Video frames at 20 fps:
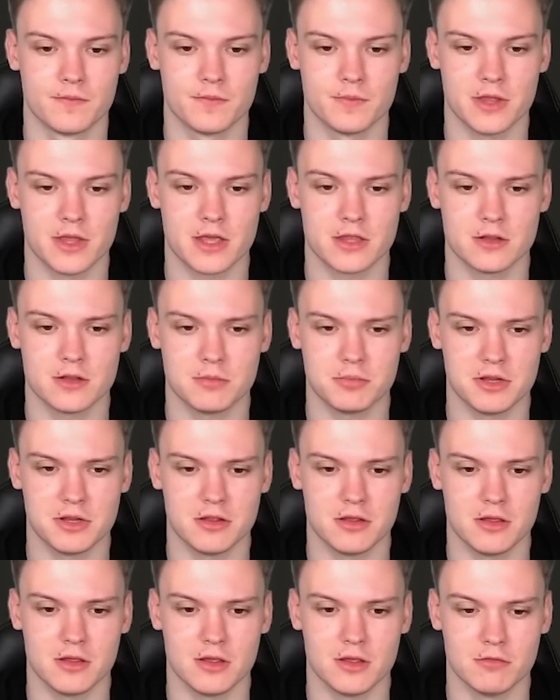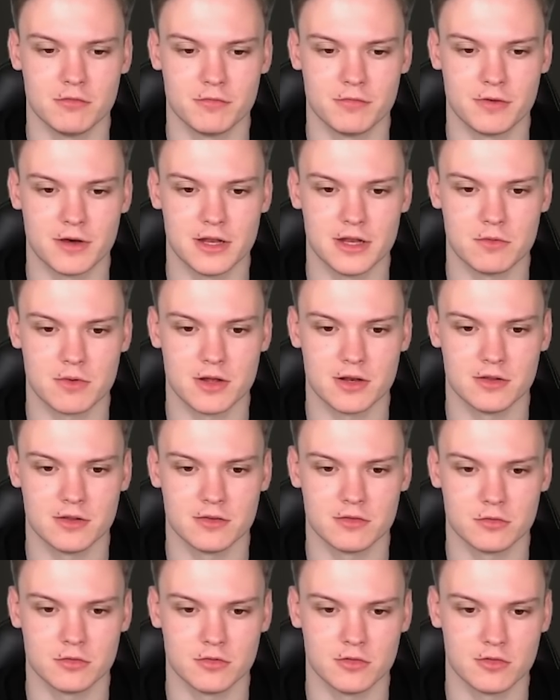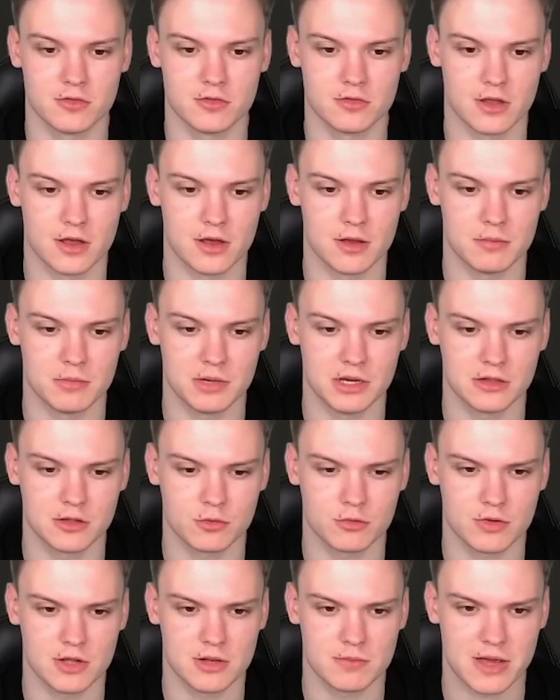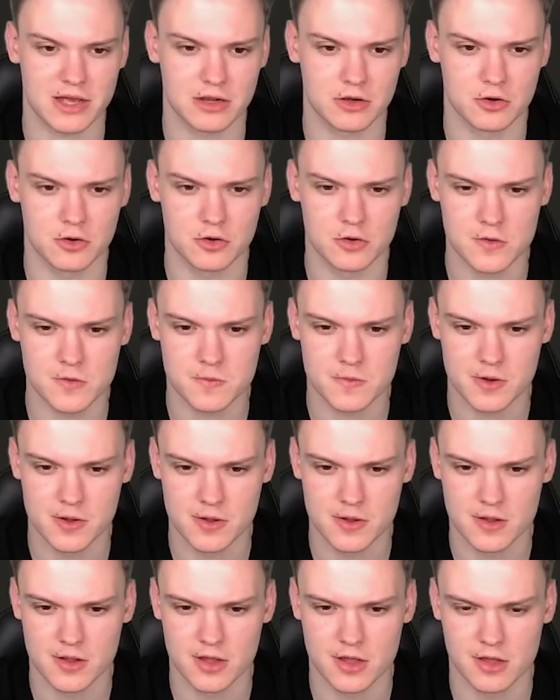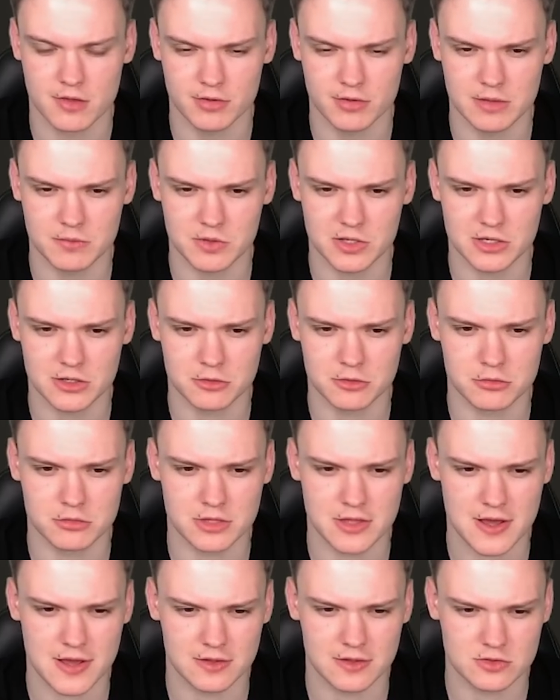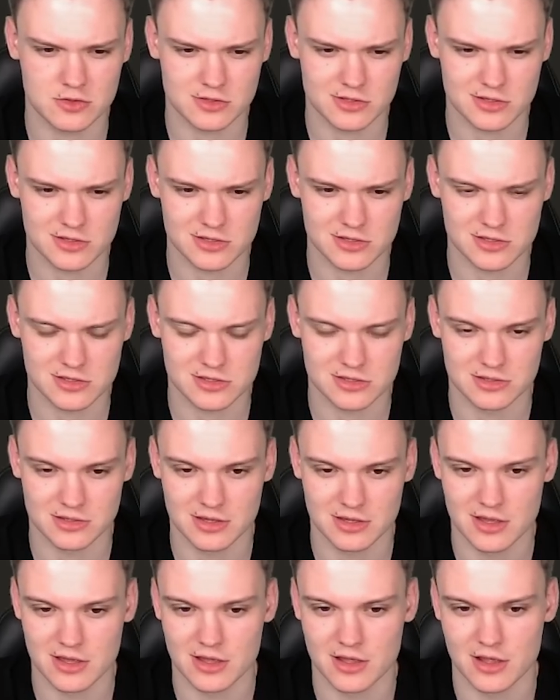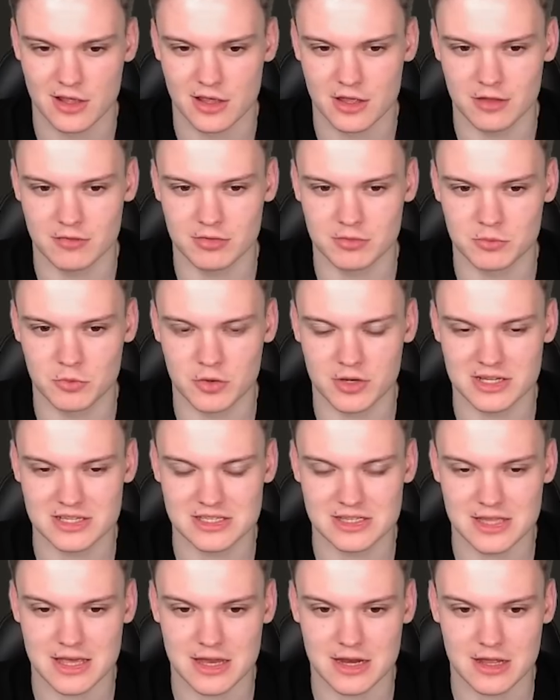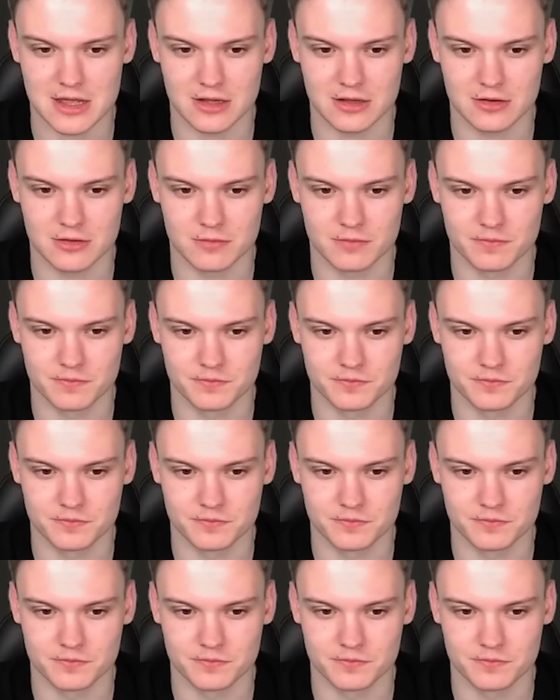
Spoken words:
Another pretty funny one is to just bring the queen back home. I think I'm gonna do that just because it's even more aesthetic.